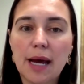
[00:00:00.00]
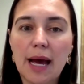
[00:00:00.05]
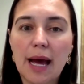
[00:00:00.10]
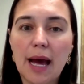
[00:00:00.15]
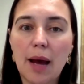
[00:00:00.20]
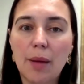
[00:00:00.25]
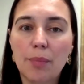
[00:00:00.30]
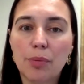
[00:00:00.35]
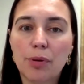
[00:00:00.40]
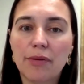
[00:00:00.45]

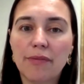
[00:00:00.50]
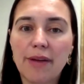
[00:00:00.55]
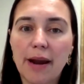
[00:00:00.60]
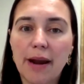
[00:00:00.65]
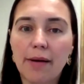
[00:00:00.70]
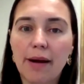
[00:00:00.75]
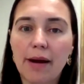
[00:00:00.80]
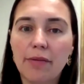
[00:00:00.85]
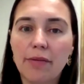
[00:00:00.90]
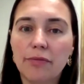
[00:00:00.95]

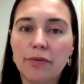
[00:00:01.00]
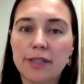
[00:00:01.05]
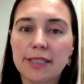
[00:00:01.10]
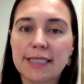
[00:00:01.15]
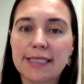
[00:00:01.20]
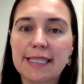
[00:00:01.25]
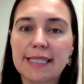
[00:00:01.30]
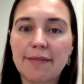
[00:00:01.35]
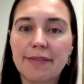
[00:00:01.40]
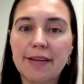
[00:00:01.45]
Provera for
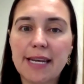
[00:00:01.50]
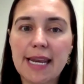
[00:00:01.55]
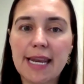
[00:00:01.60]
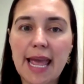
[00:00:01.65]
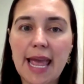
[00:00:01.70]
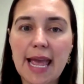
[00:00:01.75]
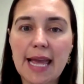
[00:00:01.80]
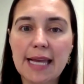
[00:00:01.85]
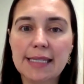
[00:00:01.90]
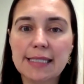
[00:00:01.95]
7
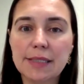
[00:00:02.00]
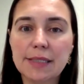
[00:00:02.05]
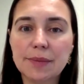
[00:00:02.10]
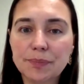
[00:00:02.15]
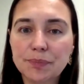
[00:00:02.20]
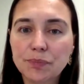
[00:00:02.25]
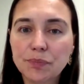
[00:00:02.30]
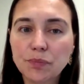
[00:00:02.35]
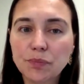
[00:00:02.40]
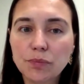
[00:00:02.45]
days
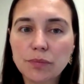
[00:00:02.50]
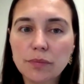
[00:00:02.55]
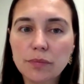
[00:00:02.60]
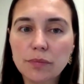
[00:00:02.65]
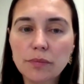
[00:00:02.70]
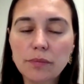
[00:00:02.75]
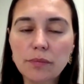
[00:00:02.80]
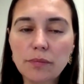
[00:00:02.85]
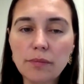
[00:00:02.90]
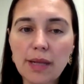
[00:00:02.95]

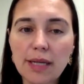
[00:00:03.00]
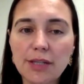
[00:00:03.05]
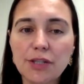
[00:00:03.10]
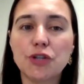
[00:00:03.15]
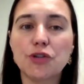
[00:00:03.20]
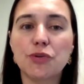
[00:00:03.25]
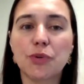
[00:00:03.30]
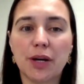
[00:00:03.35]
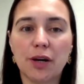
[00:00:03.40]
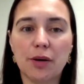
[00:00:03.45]
to
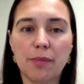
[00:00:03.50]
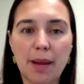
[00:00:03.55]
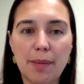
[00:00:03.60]
trigger